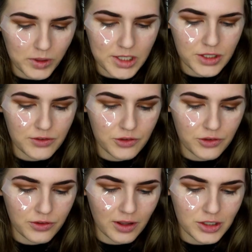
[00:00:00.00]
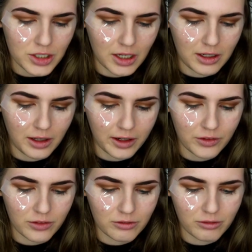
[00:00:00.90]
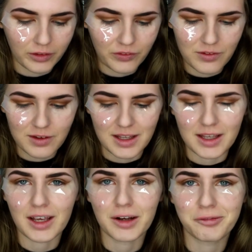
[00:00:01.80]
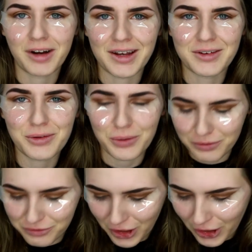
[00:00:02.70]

which is just such a nice rusty red sort of